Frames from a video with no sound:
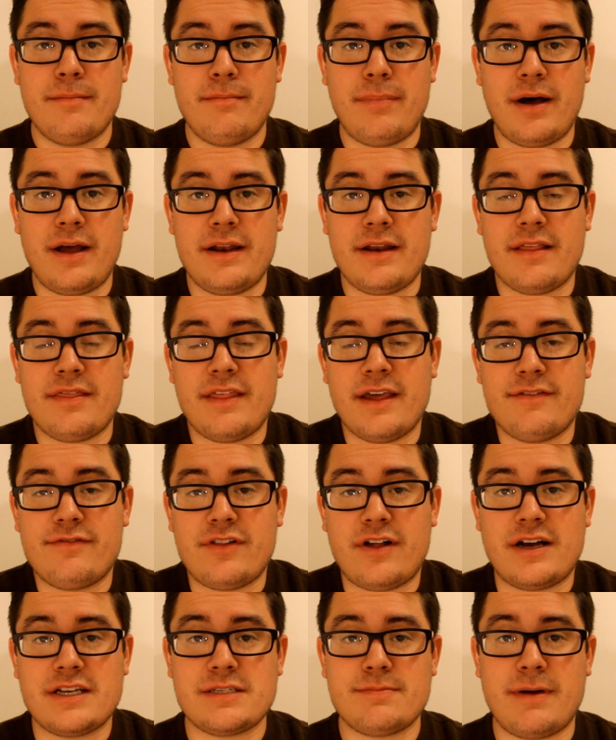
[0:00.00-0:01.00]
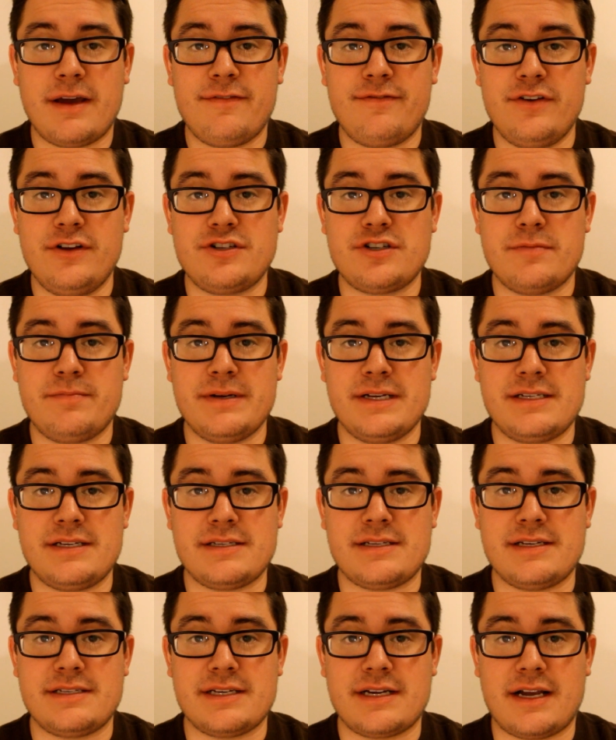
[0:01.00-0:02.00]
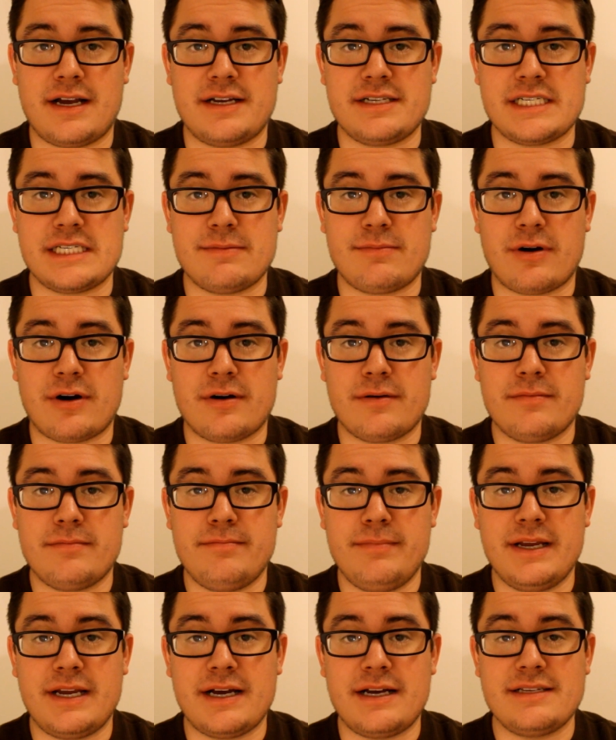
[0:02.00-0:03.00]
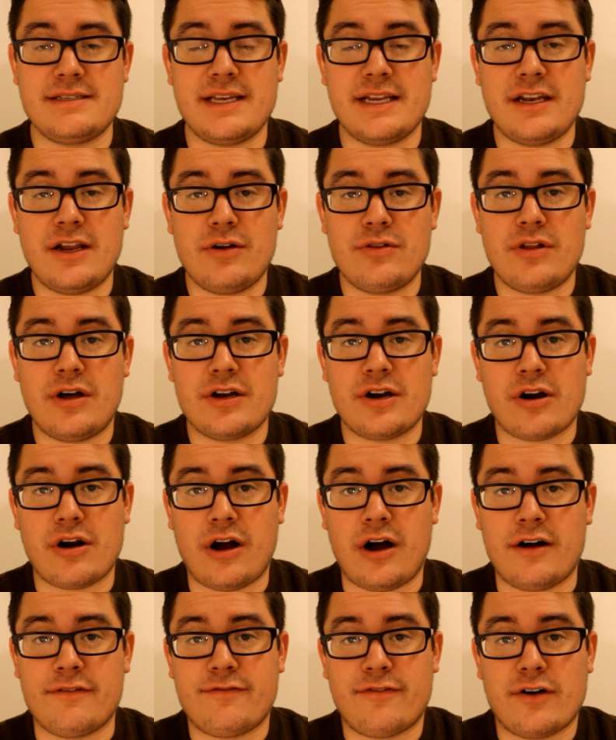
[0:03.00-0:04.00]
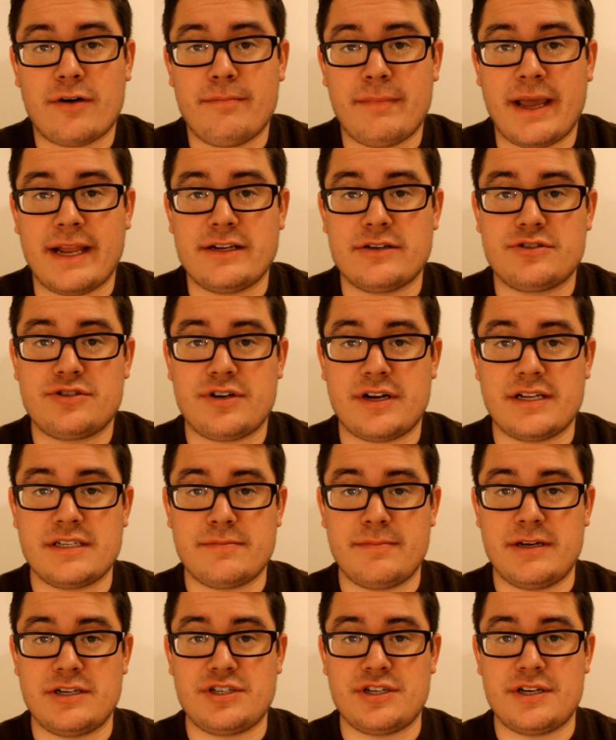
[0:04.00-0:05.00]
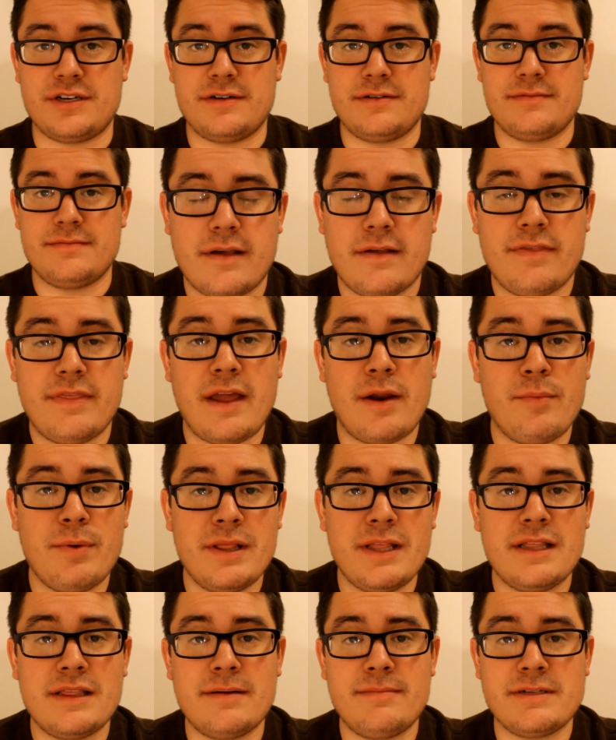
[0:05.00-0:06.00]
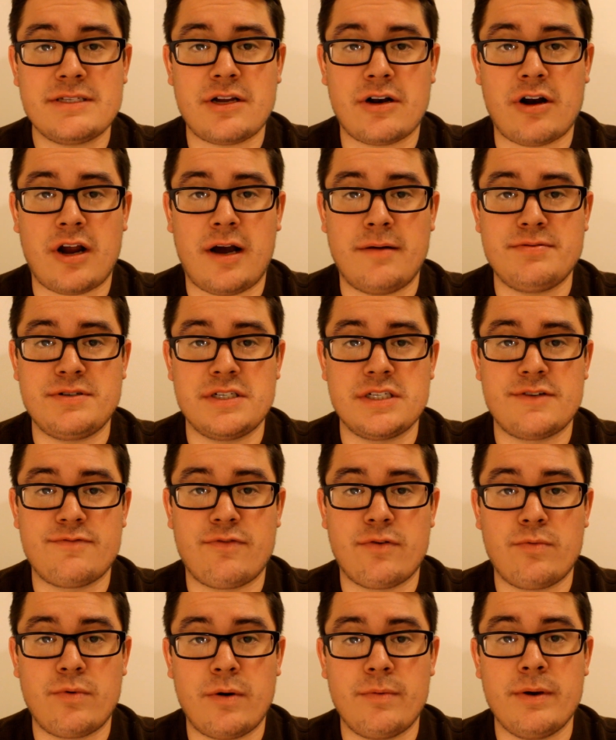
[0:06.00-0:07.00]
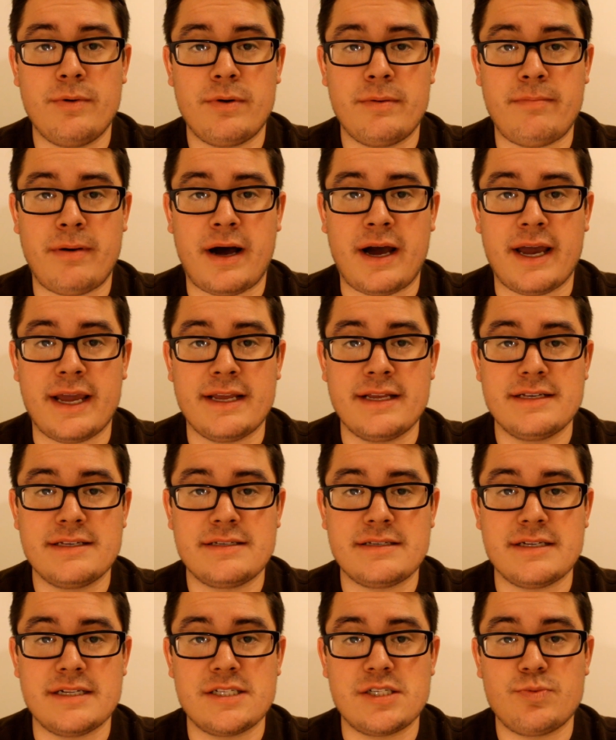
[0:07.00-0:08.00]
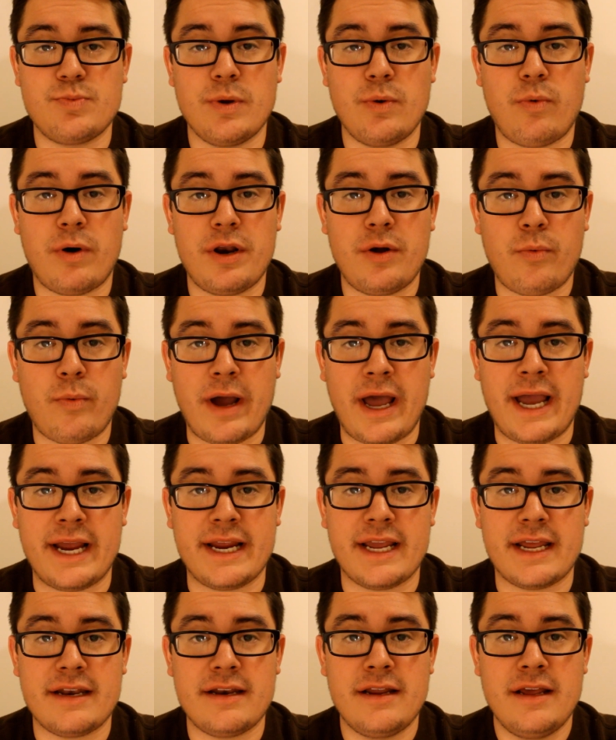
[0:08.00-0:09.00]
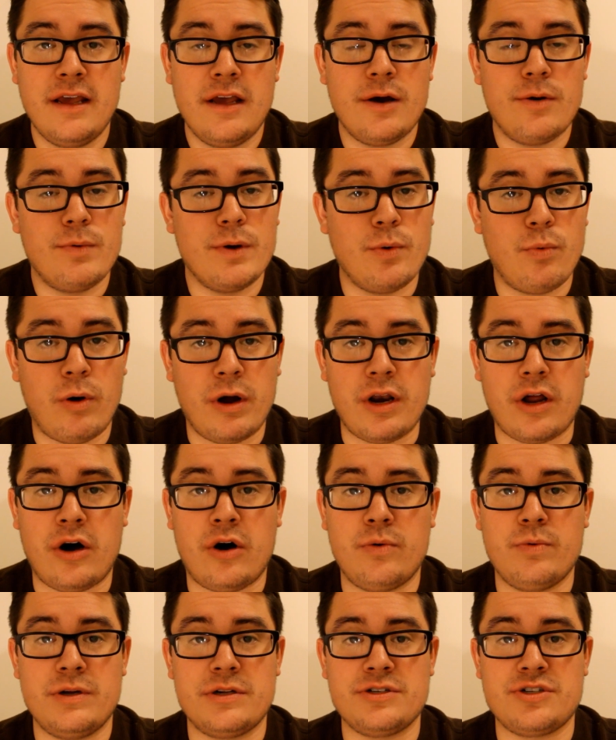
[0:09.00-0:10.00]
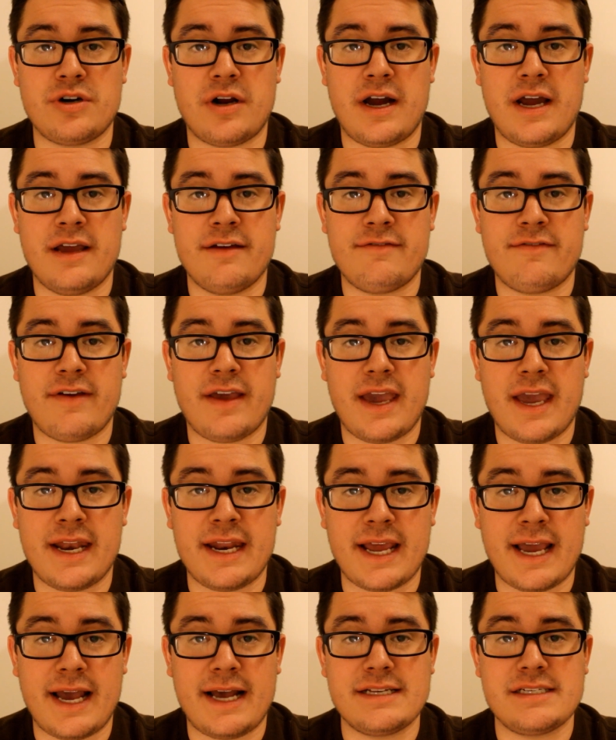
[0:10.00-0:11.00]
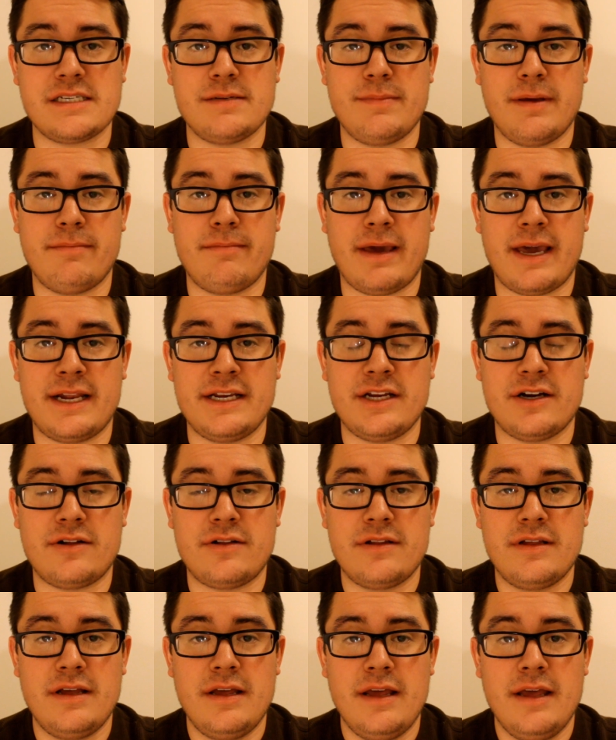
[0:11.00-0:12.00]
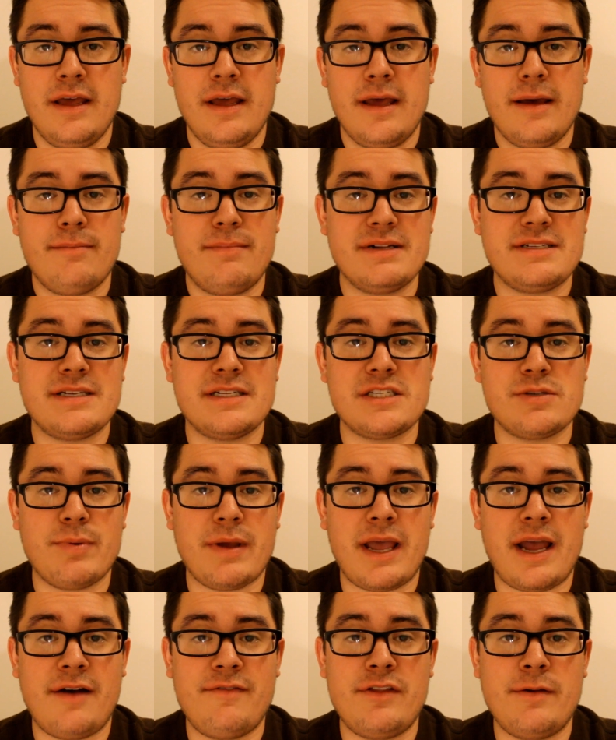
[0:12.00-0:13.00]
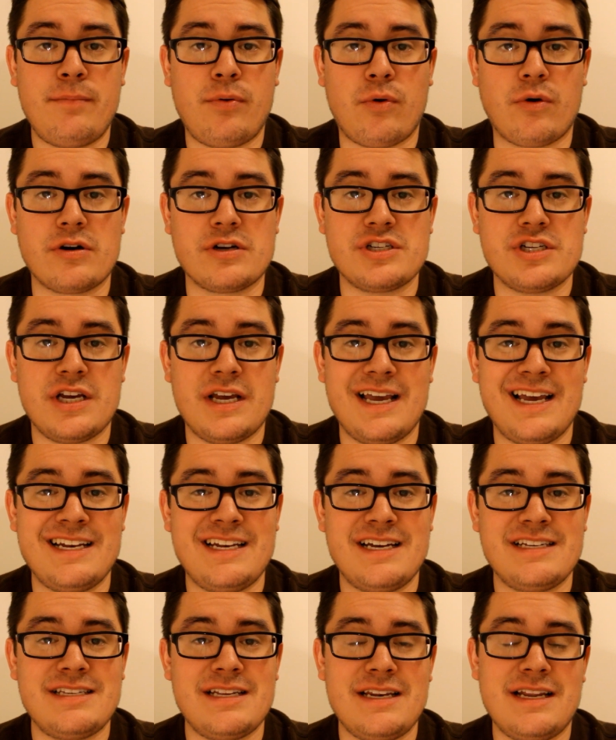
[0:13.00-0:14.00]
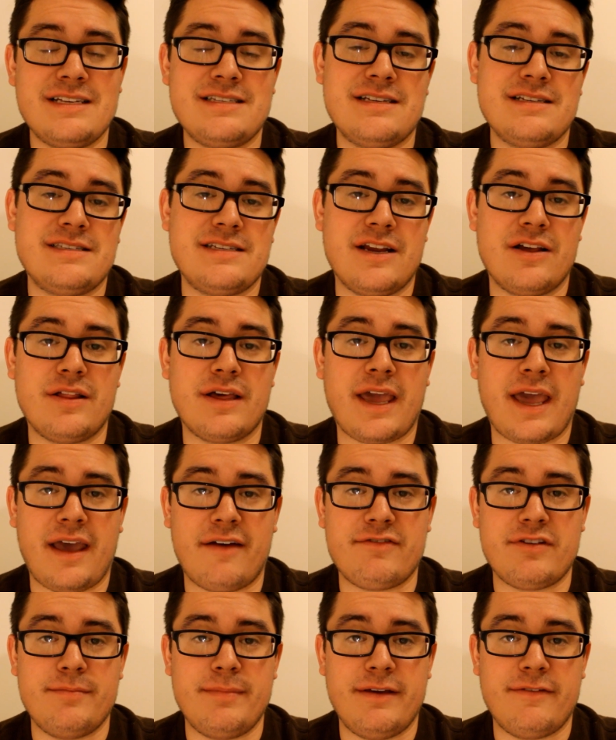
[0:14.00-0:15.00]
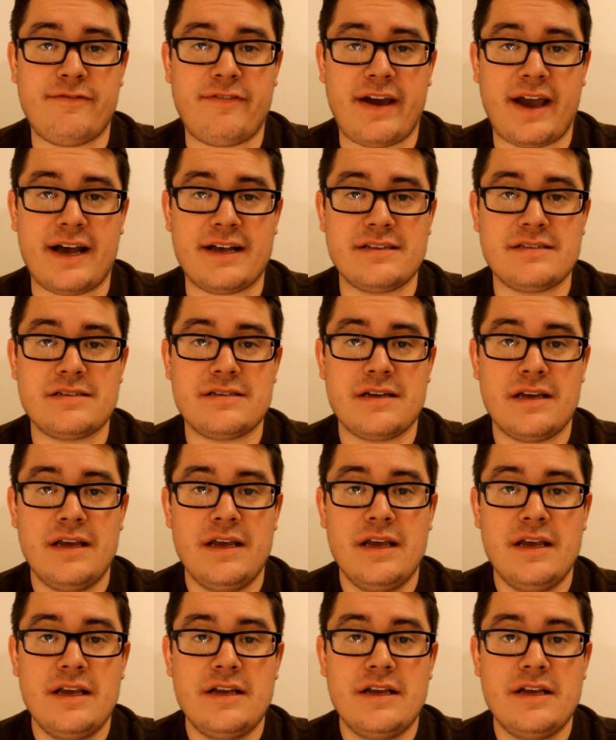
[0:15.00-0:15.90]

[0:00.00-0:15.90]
But they've lost my future business as a customer because they no longer offer a manual transmission. That really limits our options for what we would buy since we want a wagon, we want all-wheel drive, and it has to be manual. But since we have the Porsche, it doesn't necessarily have to be fast.